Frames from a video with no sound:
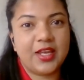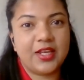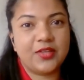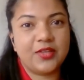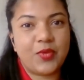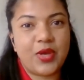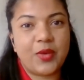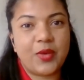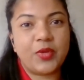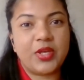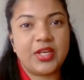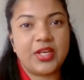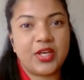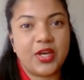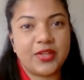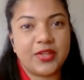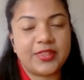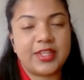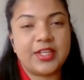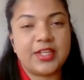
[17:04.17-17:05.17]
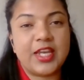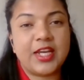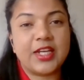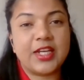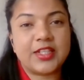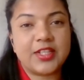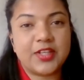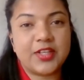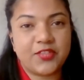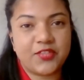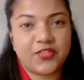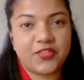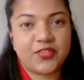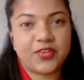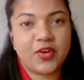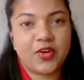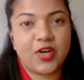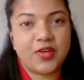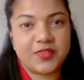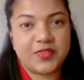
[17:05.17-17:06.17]
where we got the negative
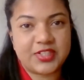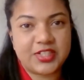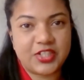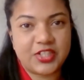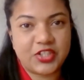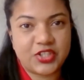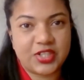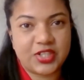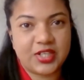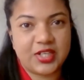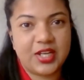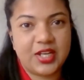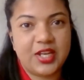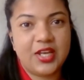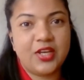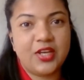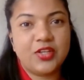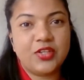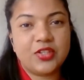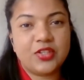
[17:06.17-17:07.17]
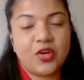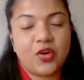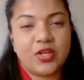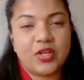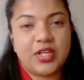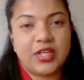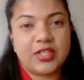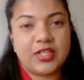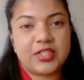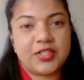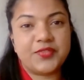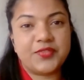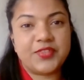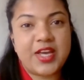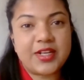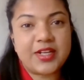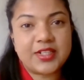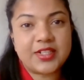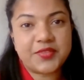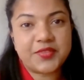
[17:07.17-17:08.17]
conversation or negative
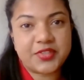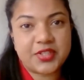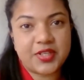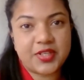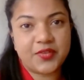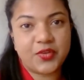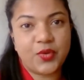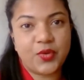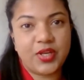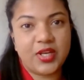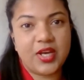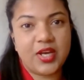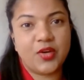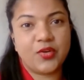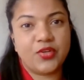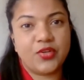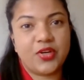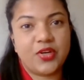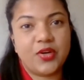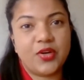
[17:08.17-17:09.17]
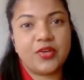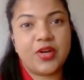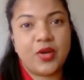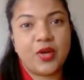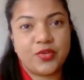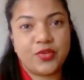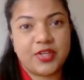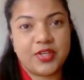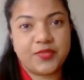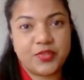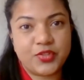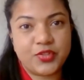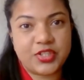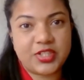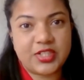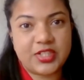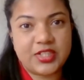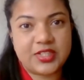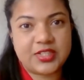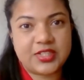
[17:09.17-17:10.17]
narratives that are going on around
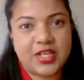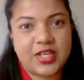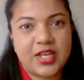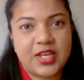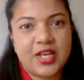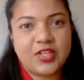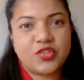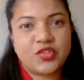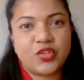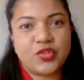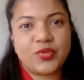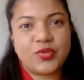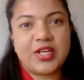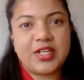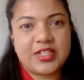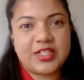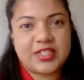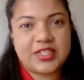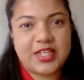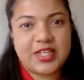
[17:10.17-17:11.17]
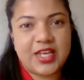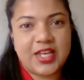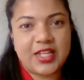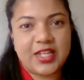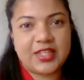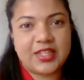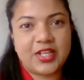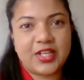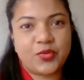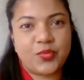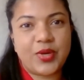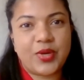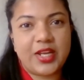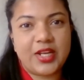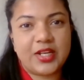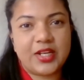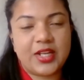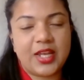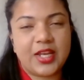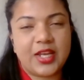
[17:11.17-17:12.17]
refugees. So to understand that, right,
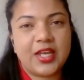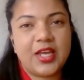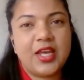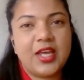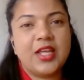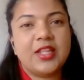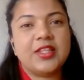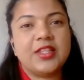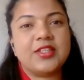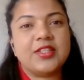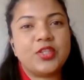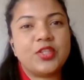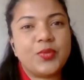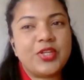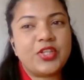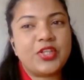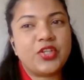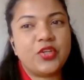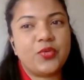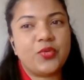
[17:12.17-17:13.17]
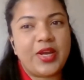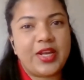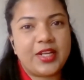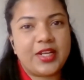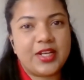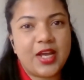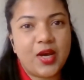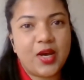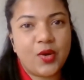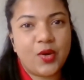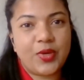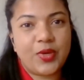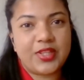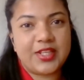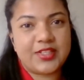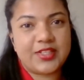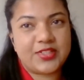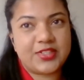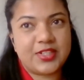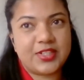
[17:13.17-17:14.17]
like the situation right now where
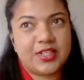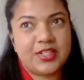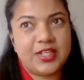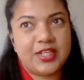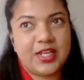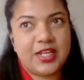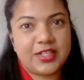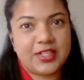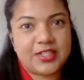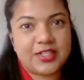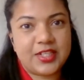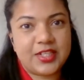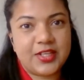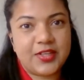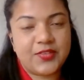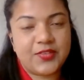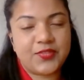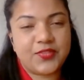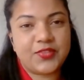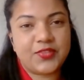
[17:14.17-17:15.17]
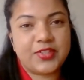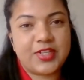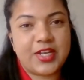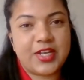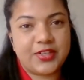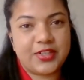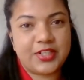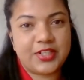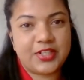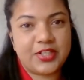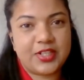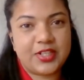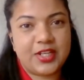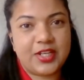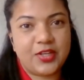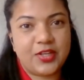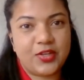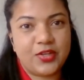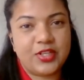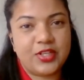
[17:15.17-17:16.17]
there's negative
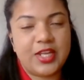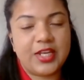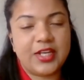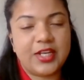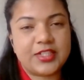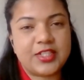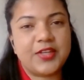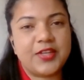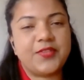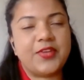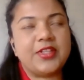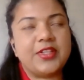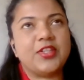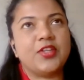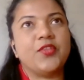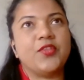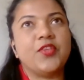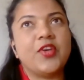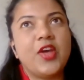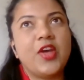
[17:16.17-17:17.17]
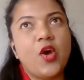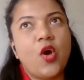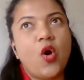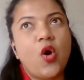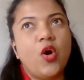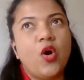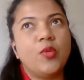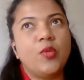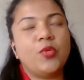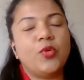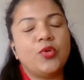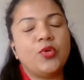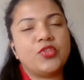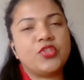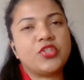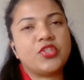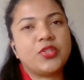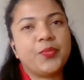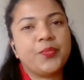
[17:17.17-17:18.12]
and sort of almost